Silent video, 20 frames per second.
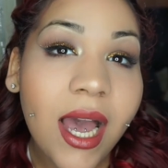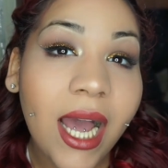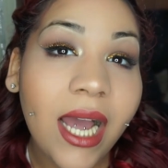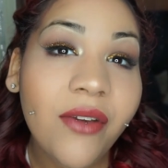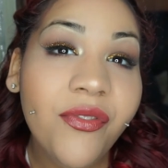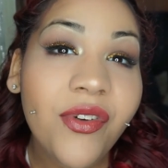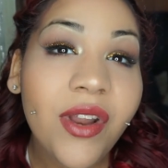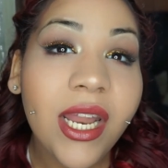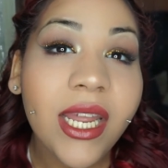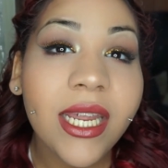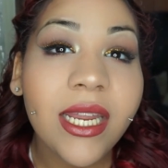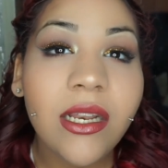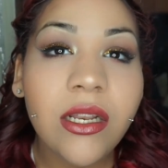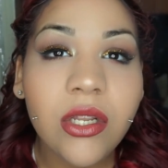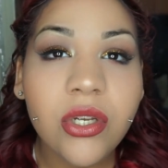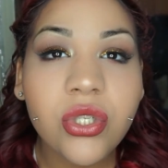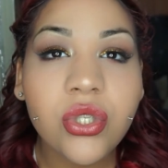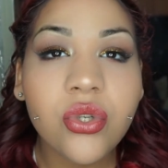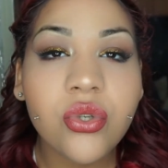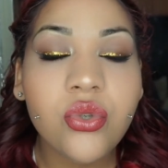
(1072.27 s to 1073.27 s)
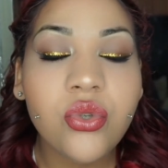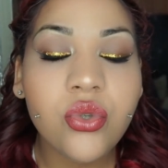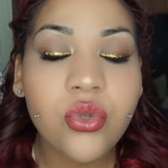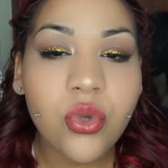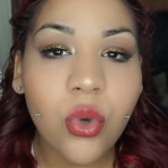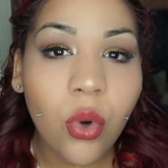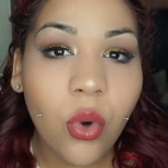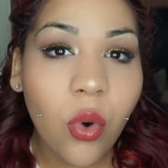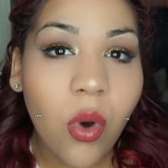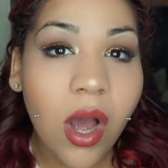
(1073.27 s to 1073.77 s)
I feel like it looks
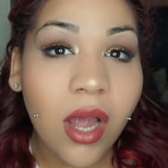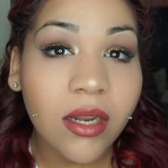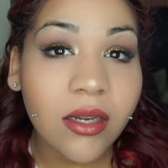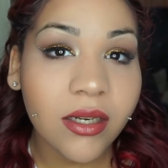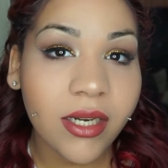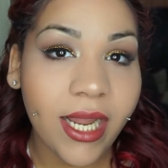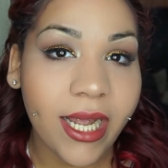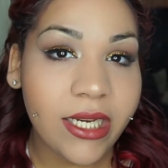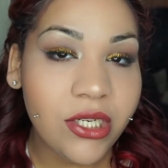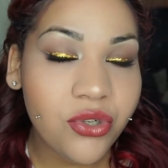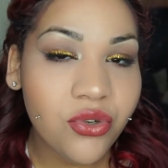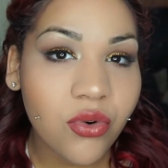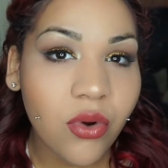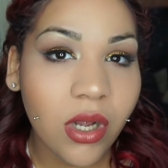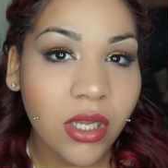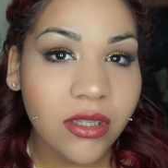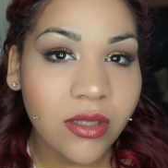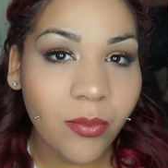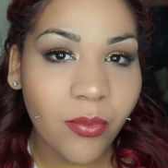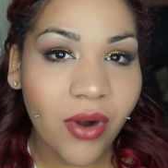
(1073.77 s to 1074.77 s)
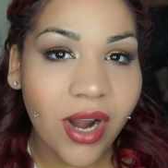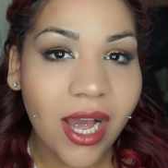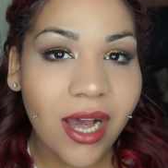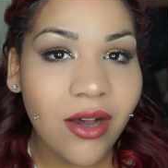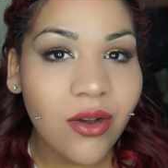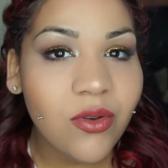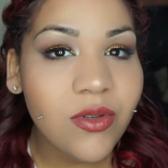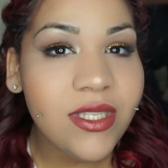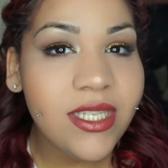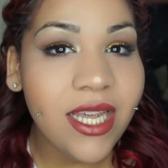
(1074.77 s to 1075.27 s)
so natural on the
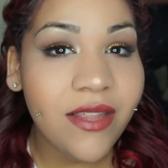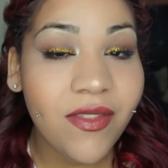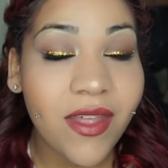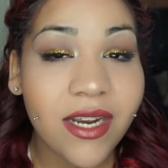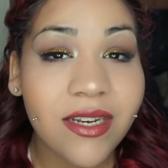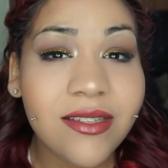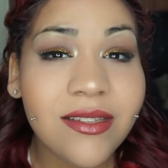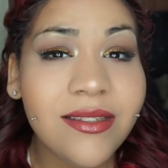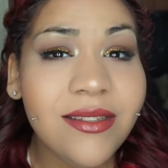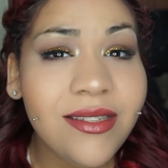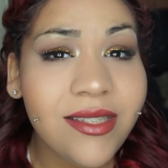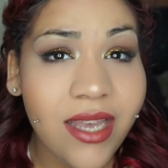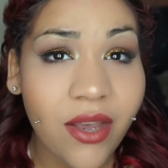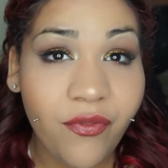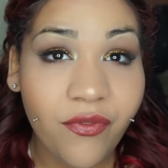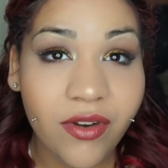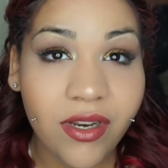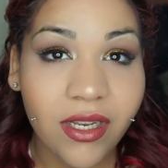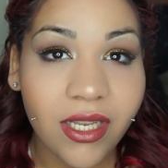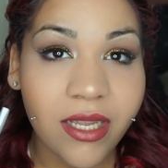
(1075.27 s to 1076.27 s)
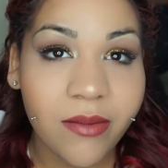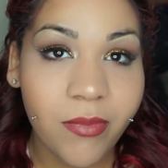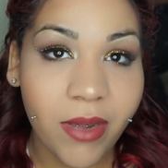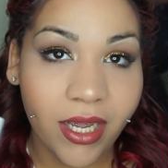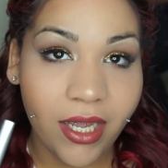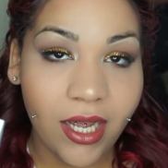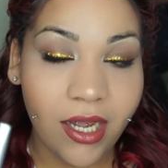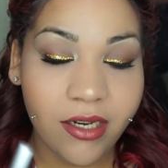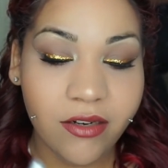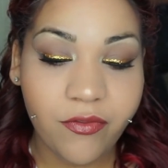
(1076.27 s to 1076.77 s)
brows, and that is definitely my
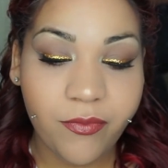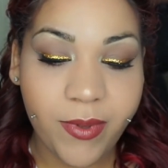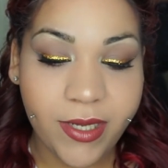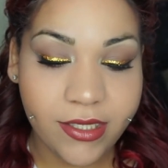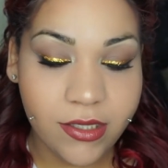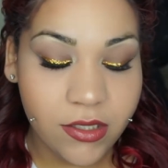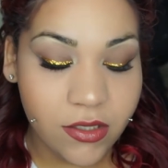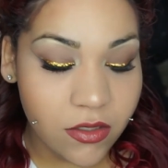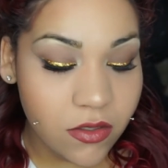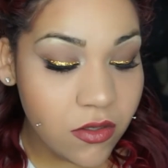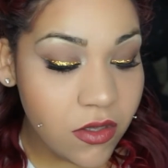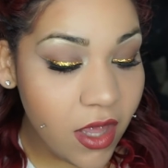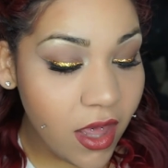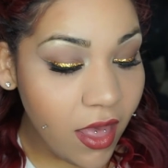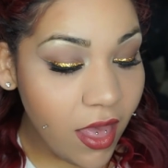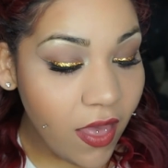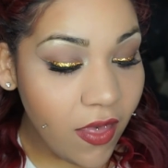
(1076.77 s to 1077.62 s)
kind of pencil.